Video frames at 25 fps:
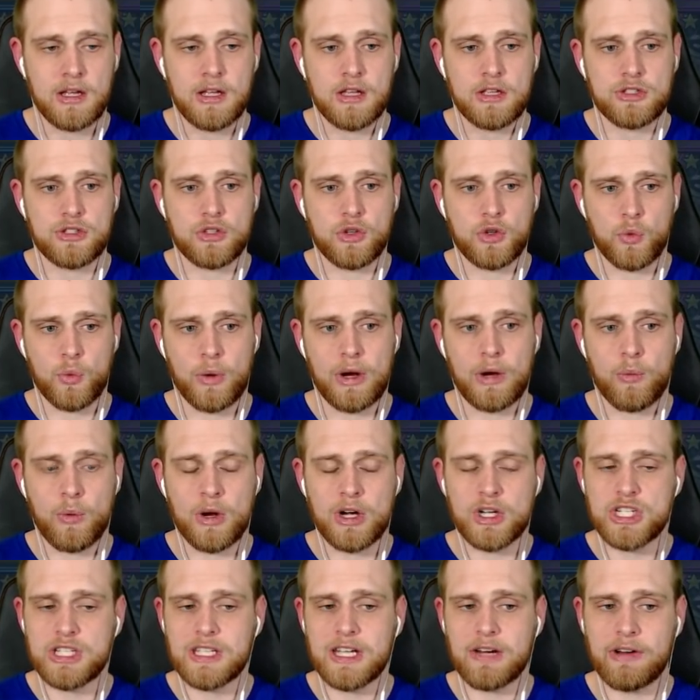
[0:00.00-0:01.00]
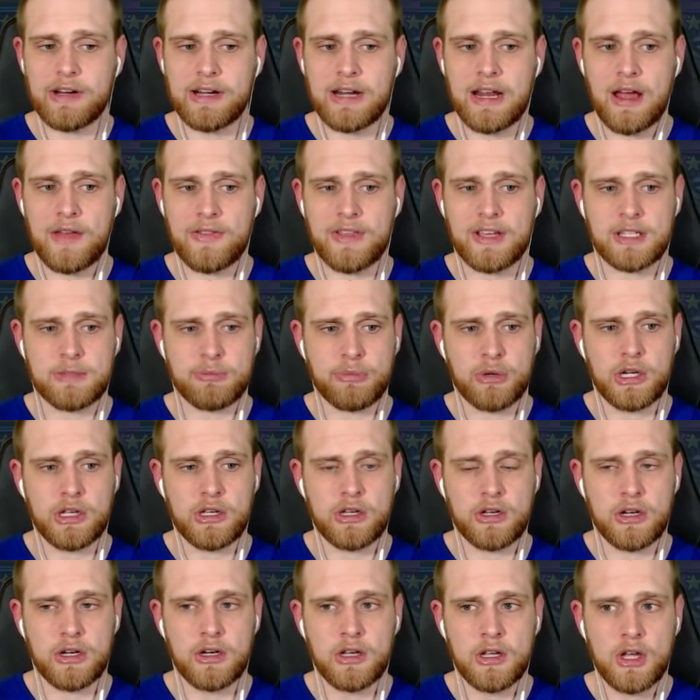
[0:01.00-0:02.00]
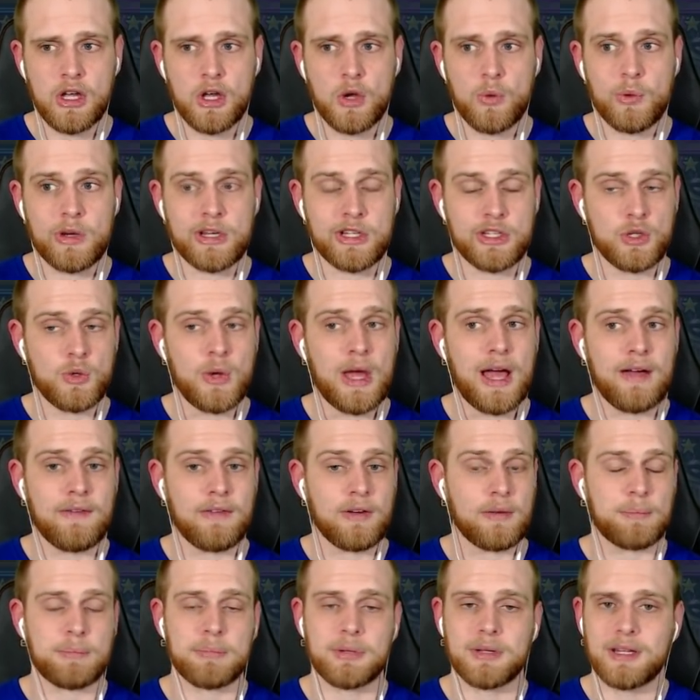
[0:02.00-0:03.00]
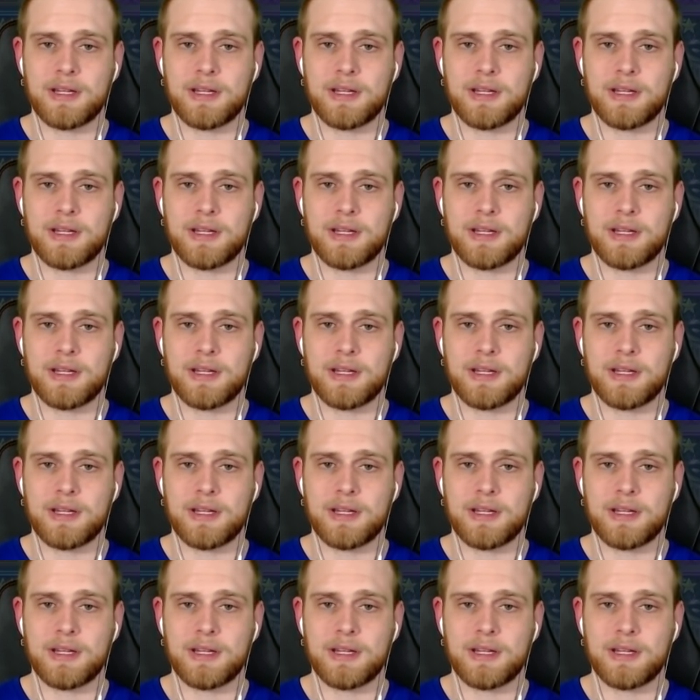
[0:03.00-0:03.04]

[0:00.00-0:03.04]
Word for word: So the where, where she's at right now, I think is pretty good. We do have